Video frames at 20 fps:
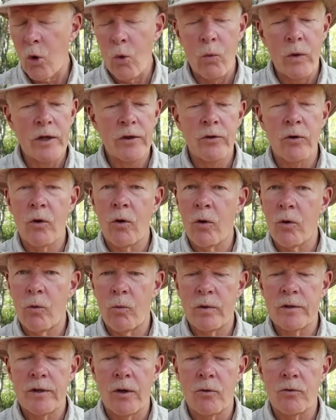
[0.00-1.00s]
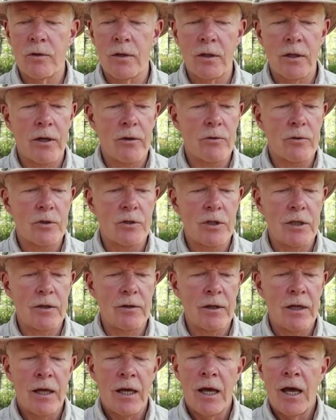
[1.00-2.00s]
With or without the leather
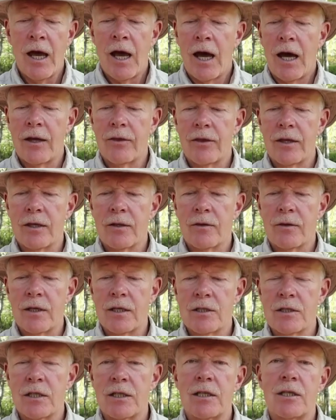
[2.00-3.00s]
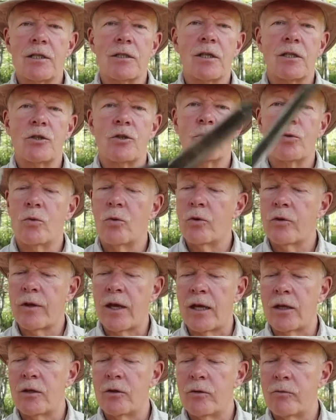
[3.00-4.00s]
sheath, I think this is a tool
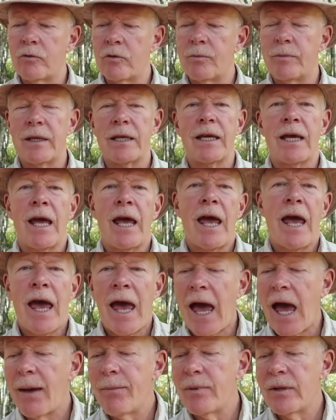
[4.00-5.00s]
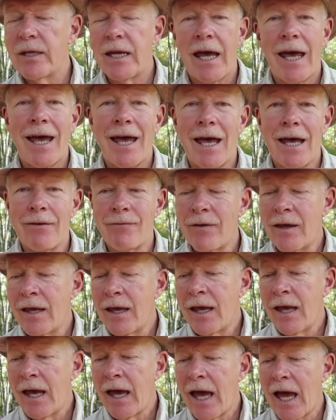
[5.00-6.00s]
that you would be happy to have,
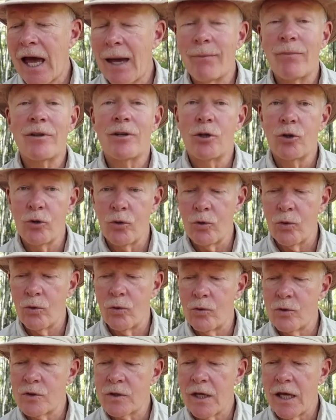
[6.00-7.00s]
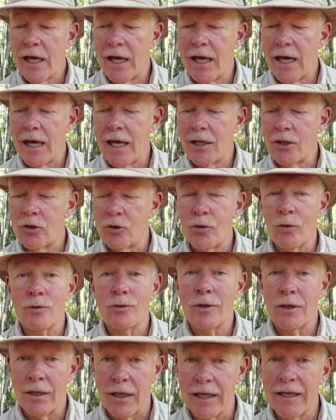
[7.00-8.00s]
happy to use, and
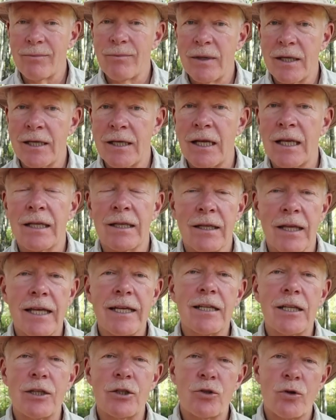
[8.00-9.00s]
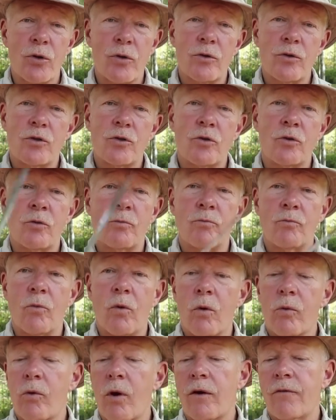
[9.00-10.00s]
you'll, like me, likely turn to
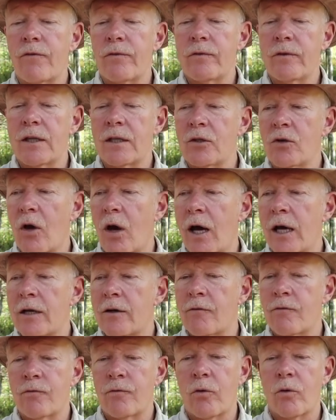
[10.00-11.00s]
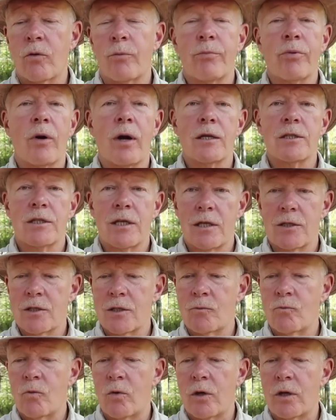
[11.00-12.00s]
more often than not for
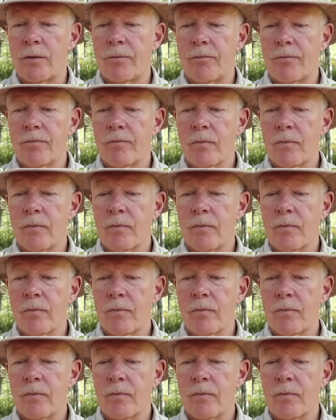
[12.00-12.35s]
processing wood.